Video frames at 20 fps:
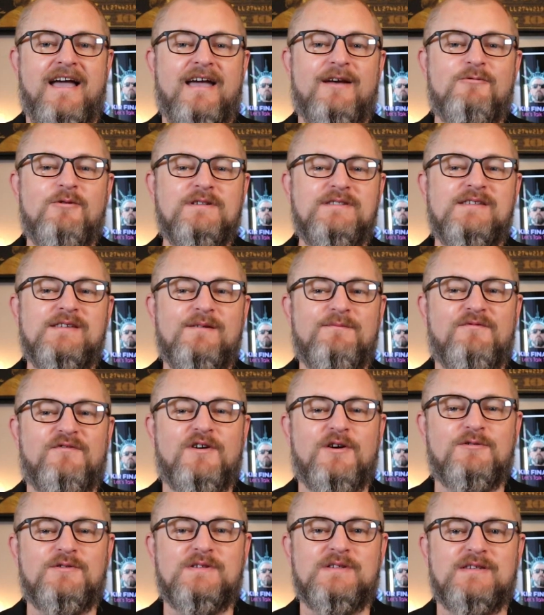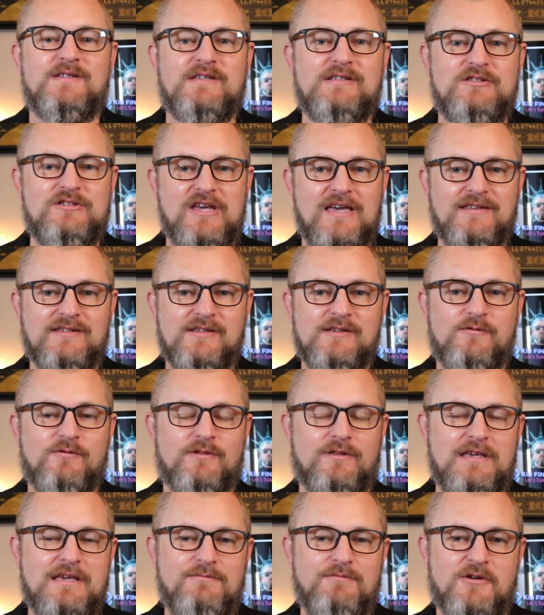Hey, what's up, folks? This is Jesse
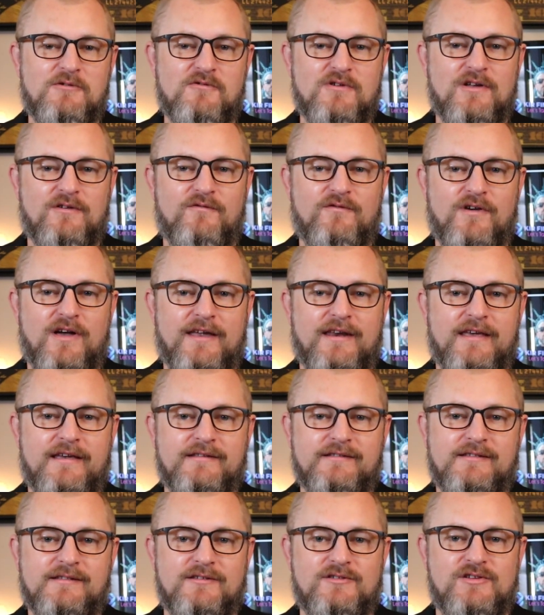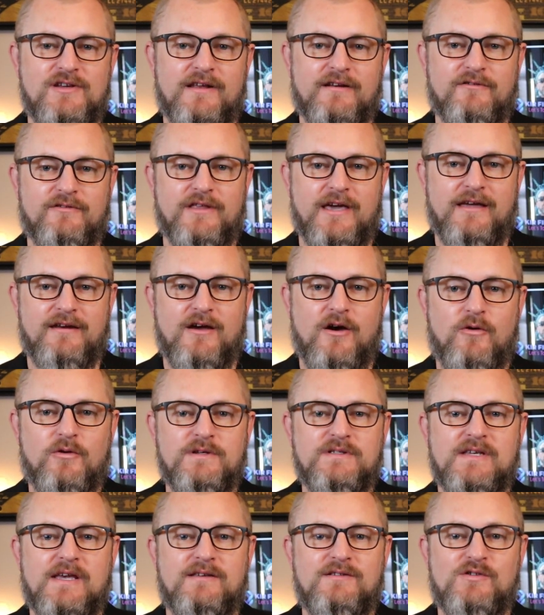with Keeping It Real Finance, the channel that
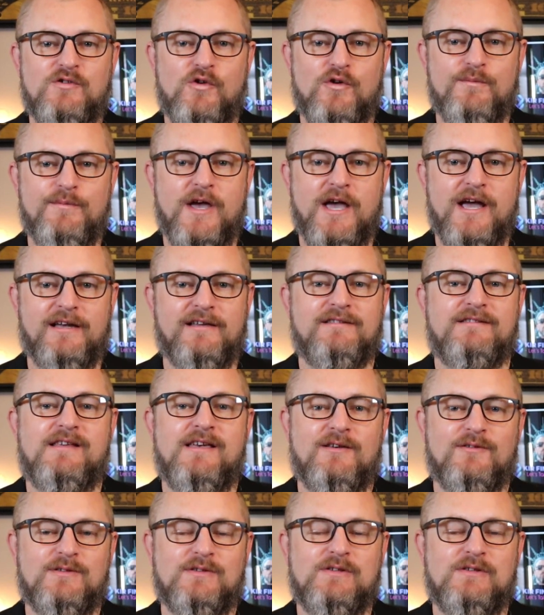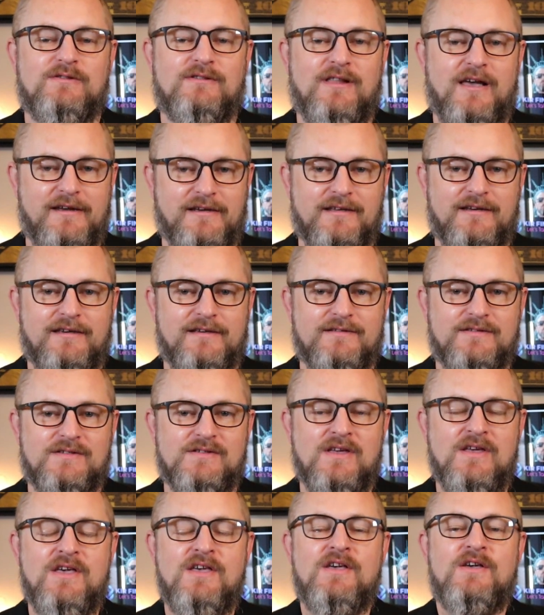always has your back and tells it like it is.